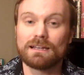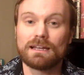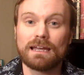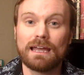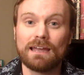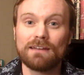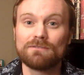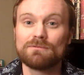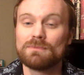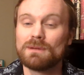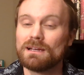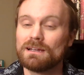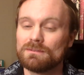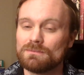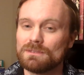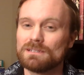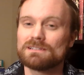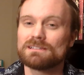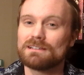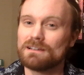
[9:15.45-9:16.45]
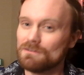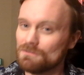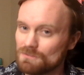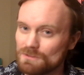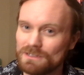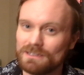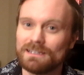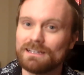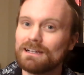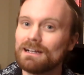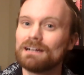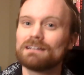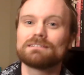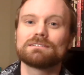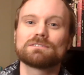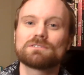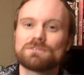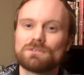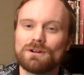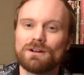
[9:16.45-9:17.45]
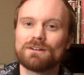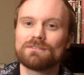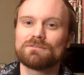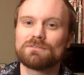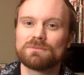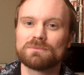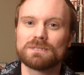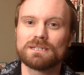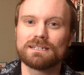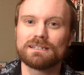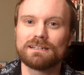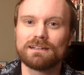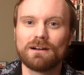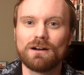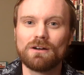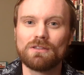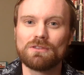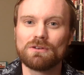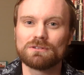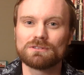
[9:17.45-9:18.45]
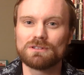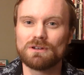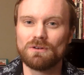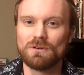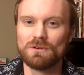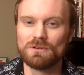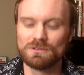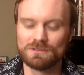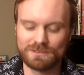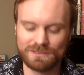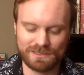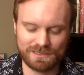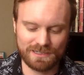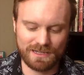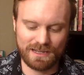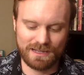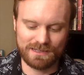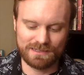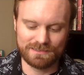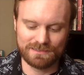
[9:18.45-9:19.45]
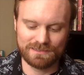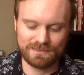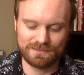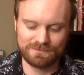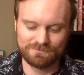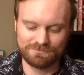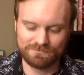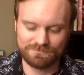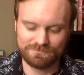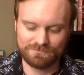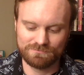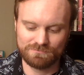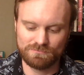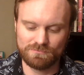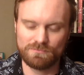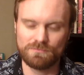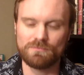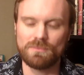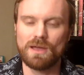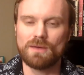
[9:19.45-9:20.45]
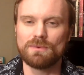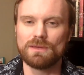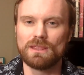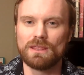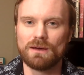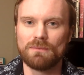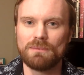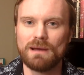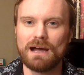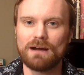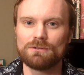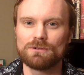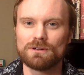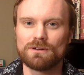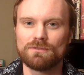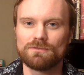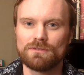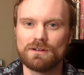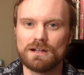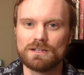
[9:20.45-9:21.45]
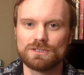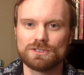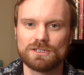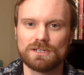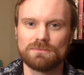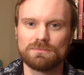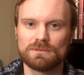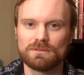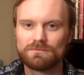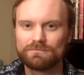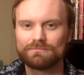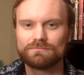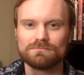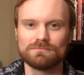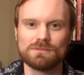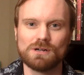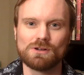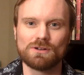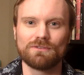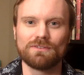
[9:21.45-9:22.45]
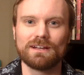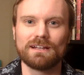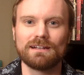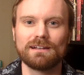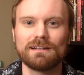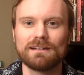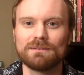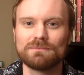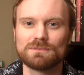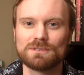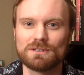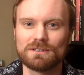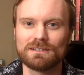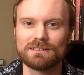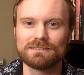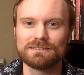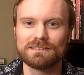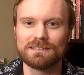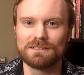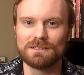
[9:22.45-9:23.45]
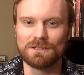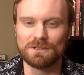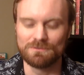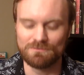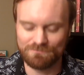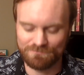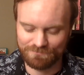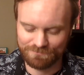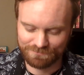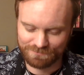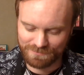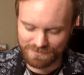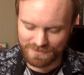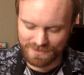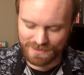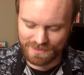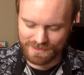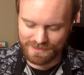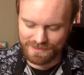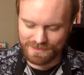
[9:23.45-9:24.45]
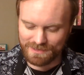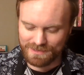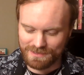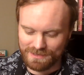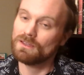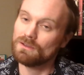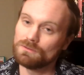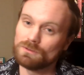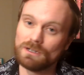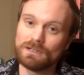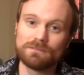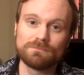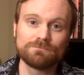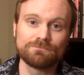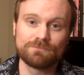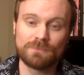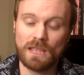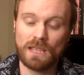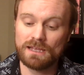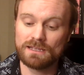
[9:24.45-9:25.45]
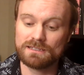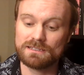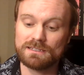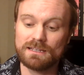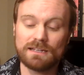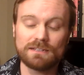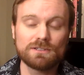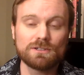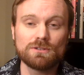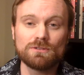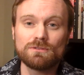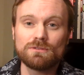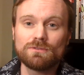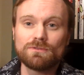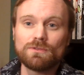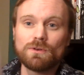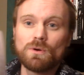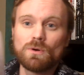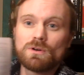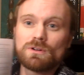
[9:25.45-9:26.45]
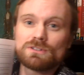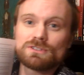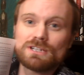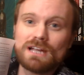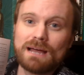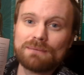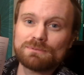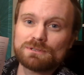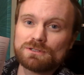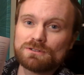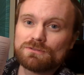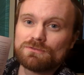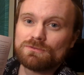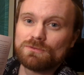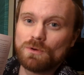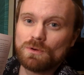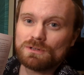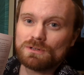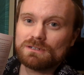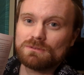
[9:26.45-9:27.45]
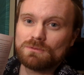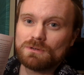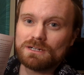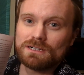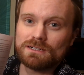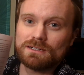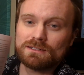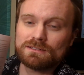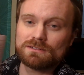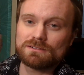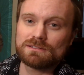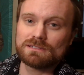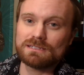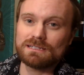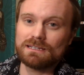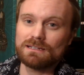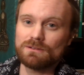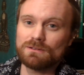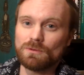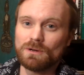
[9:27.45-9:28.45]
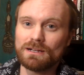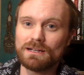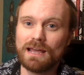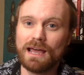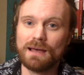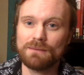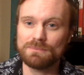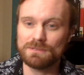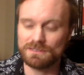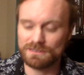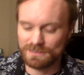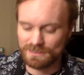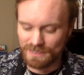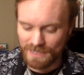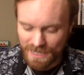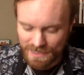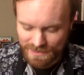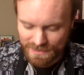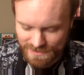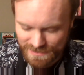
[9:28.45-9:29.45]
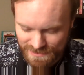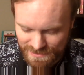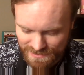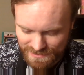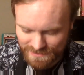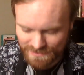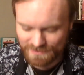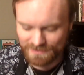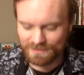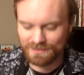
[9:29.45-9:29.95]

Caveman must have really gotten strong from digging all those holes, and maybe the power of friendship motivated him to continue. Well, stay tuned for chapter 41 to see what happens next.